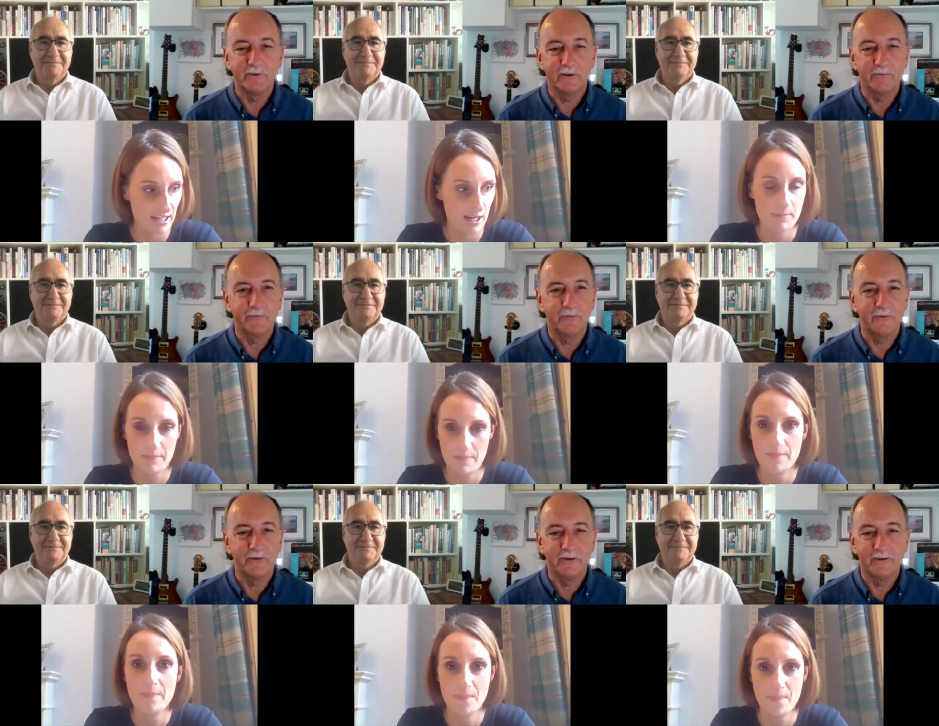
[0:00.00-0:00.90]
Speaker 1: uh, yeah. uh, for
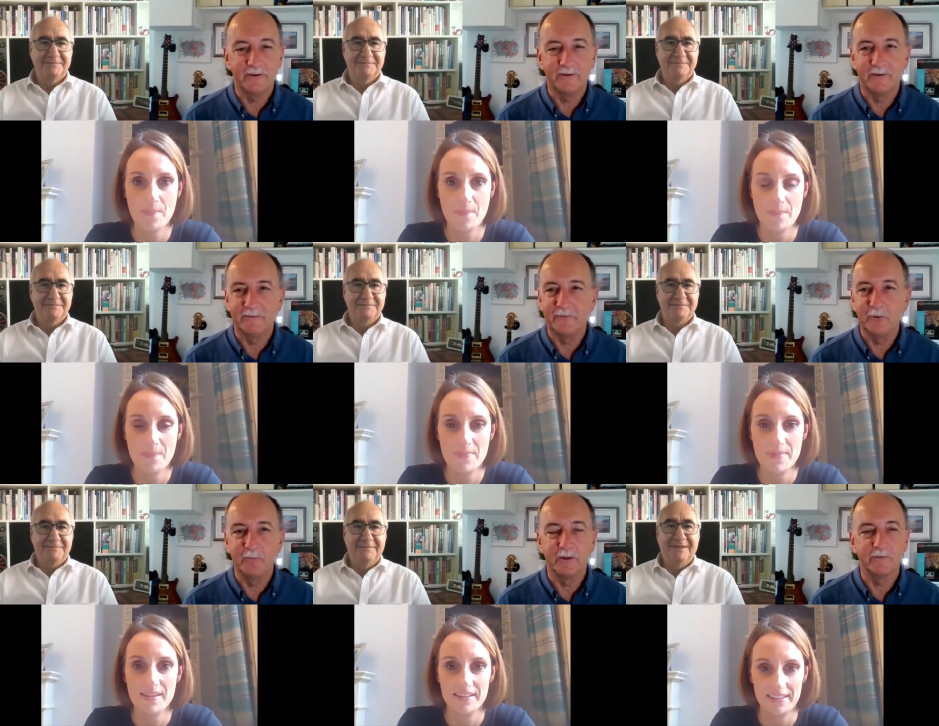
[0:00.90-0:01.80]
uh, a few
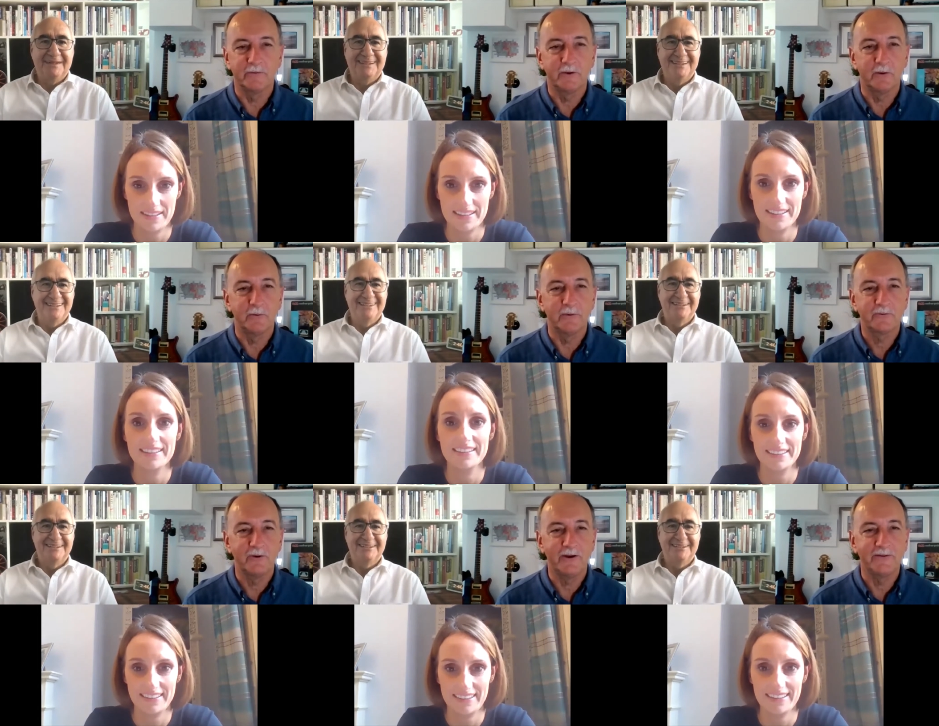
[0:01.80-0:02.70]
months, so it's
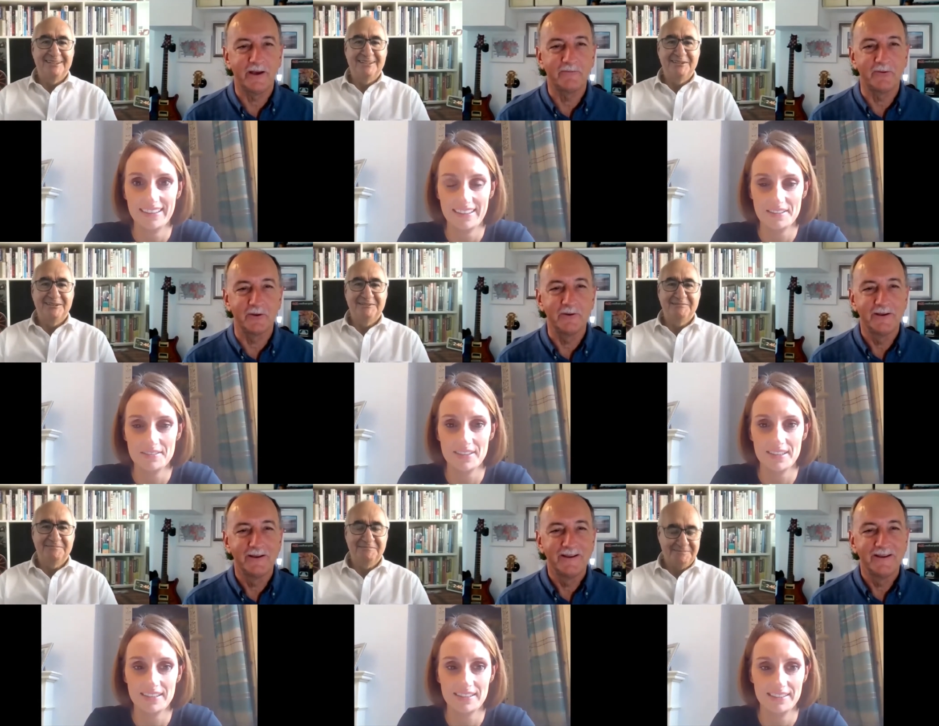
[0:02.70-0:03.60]
great to have you.
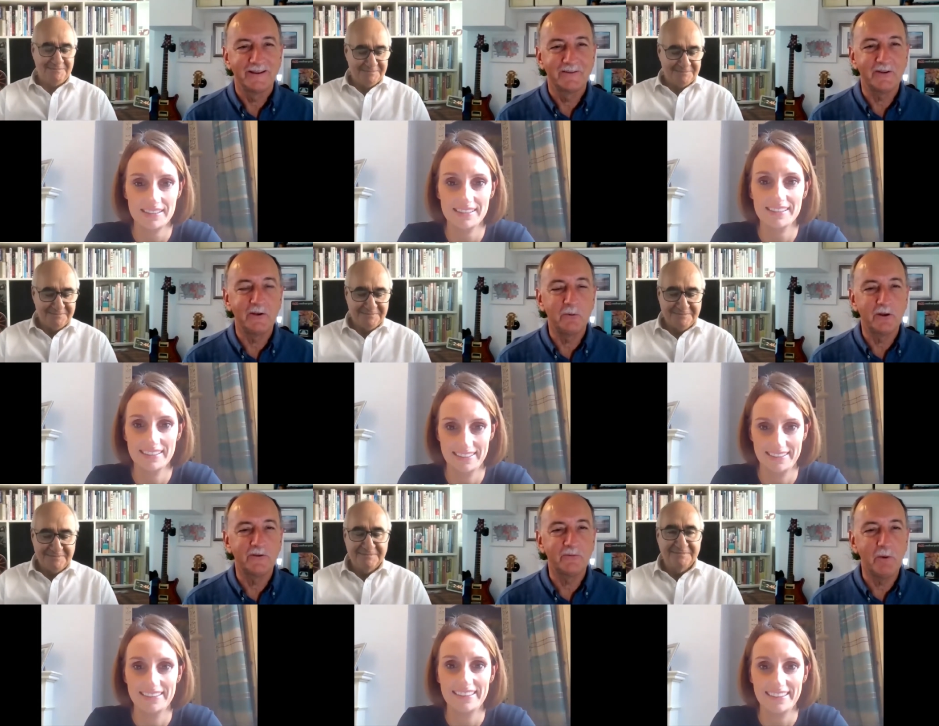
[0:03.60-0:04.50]
Yeah. Stan, you were going
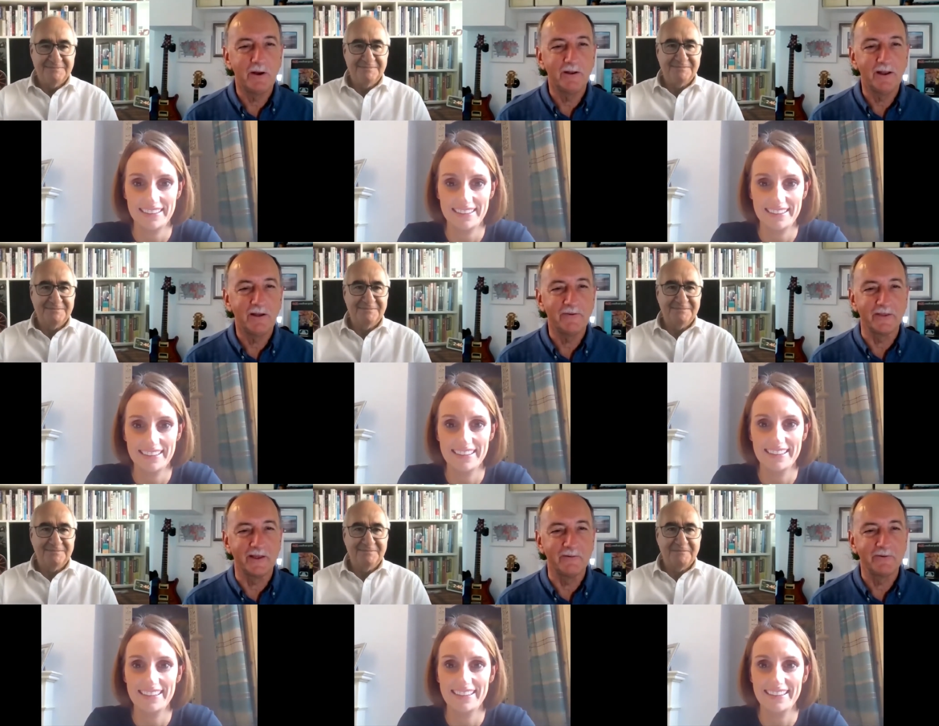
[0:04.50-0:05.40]
to smart uh, laughing
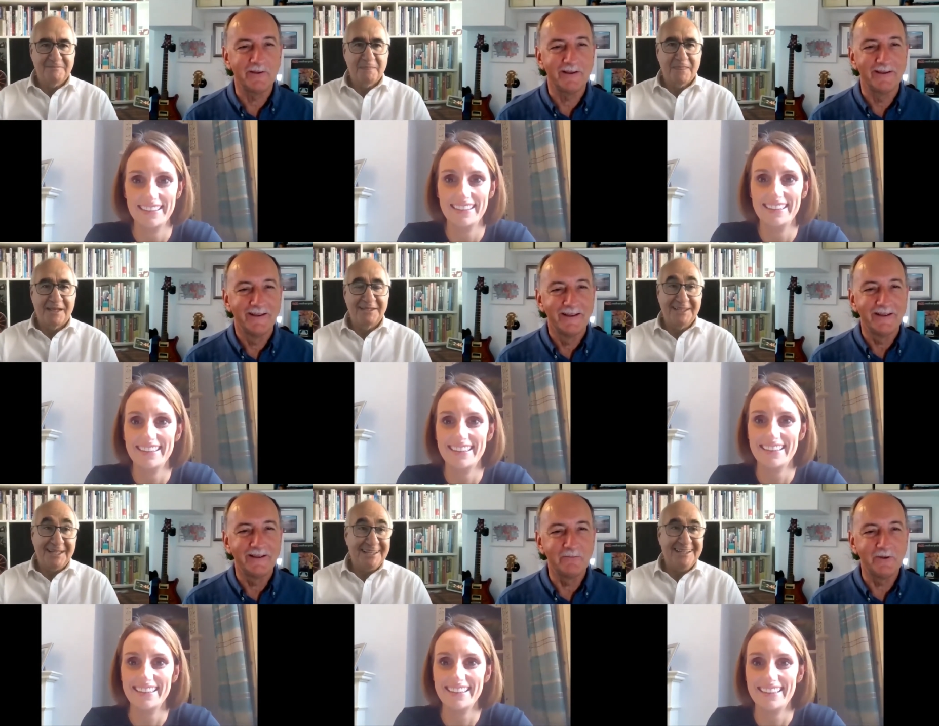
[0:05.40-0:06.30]
then, was that?
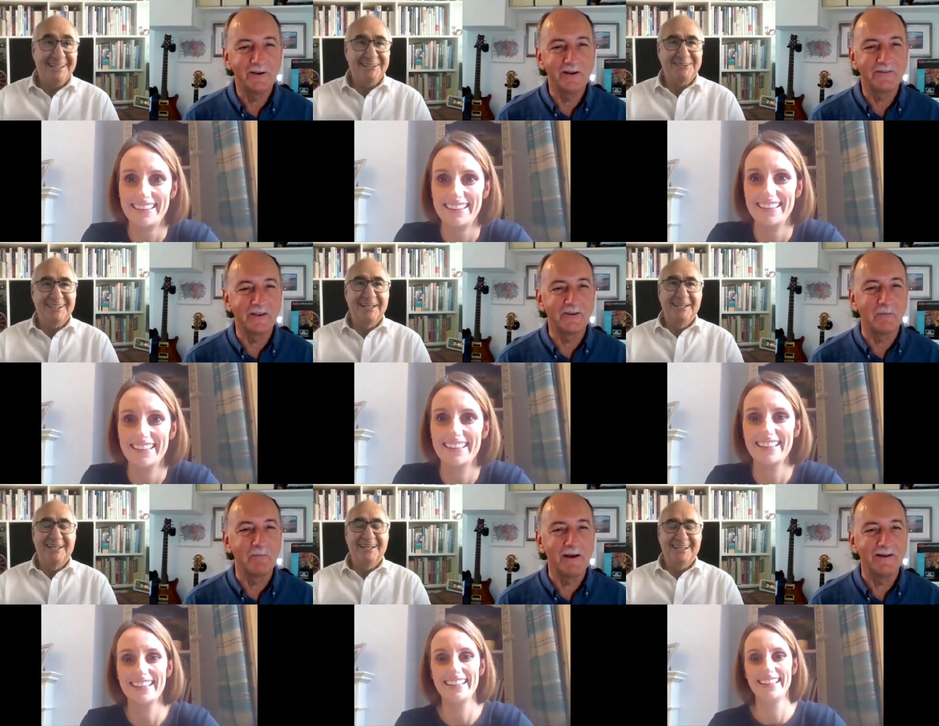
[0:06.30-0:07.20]
Speaker 2: Yeah. Were you going to say
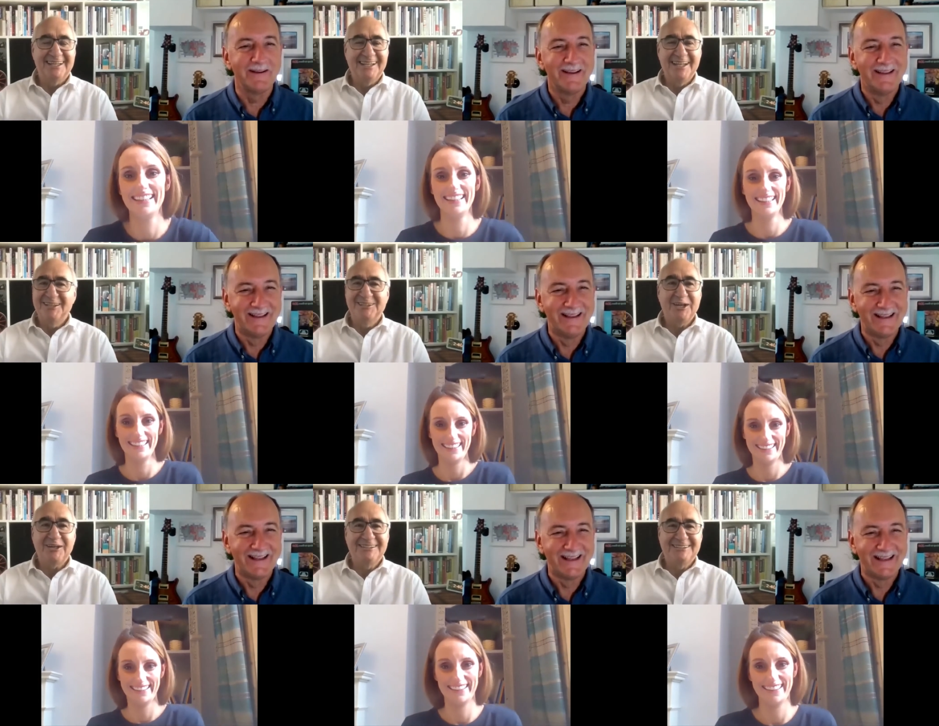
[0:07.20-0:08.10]
something about? No,
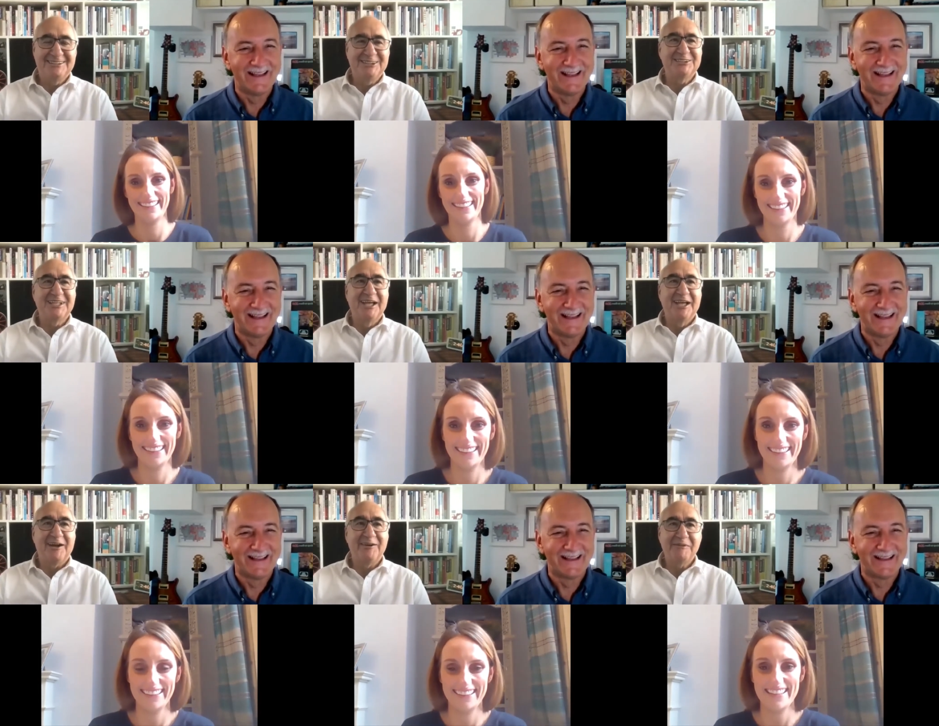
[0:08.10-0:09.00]
it's just I
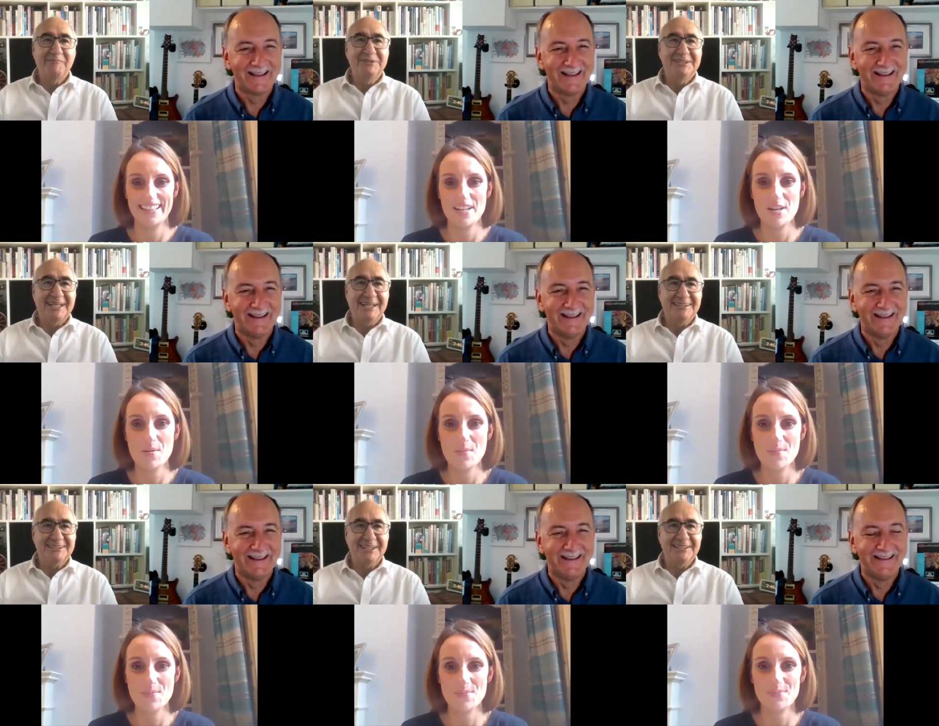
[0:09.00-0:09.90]
remember say,
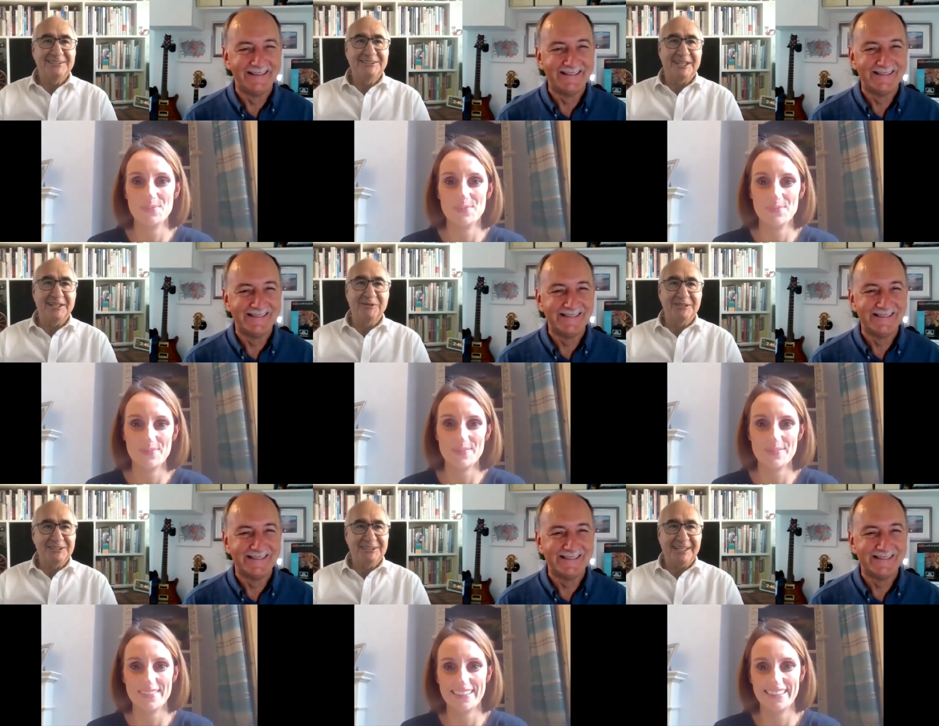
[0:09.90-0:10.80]
saying to Jenny when she
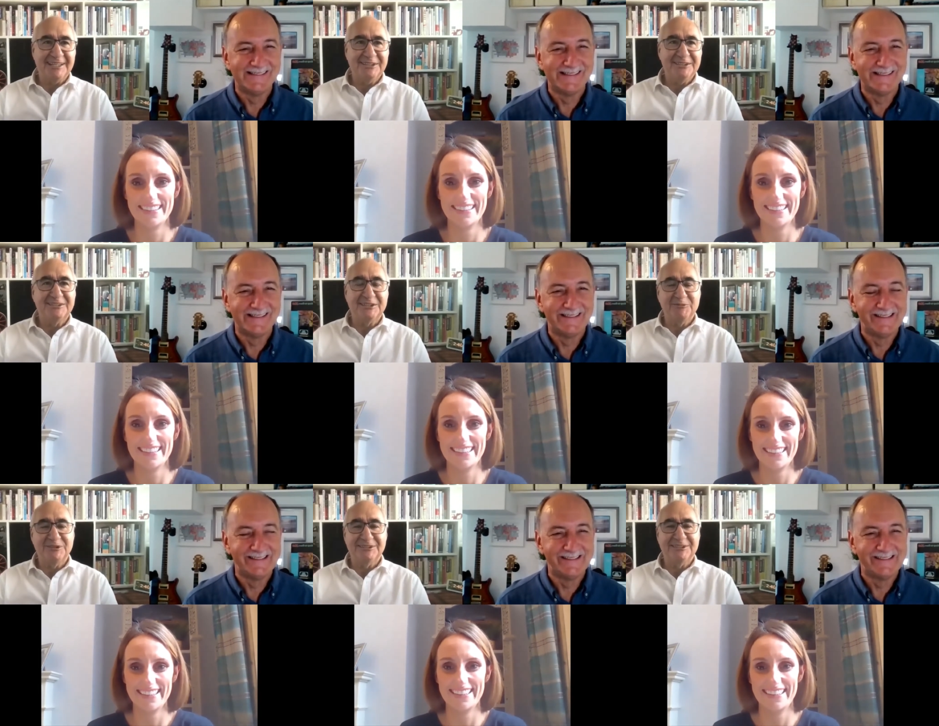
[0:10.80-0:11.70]
said that she
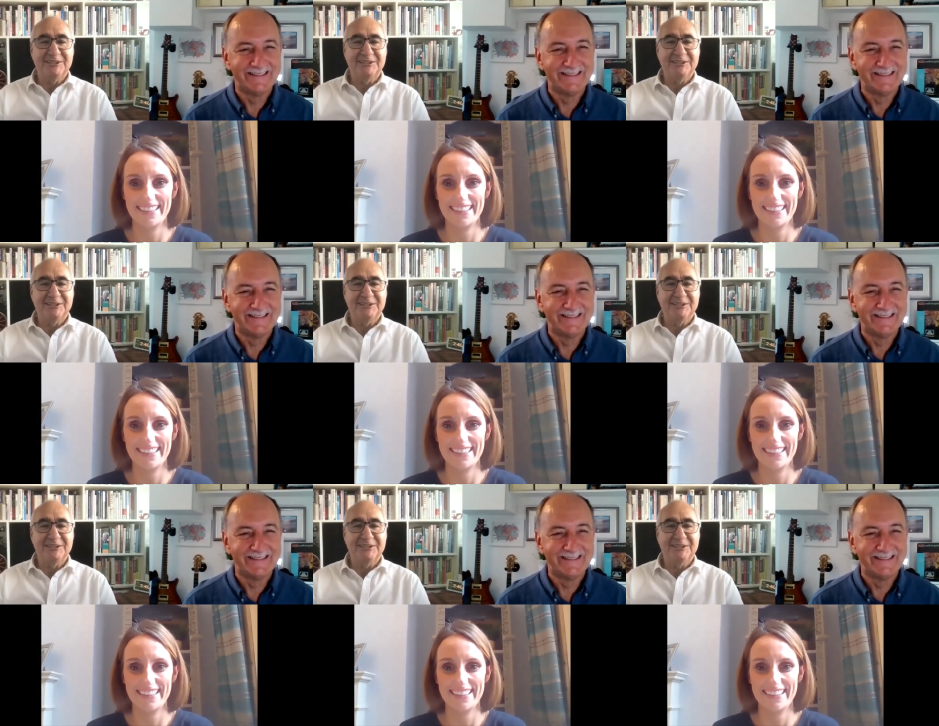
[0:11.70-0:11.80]
was she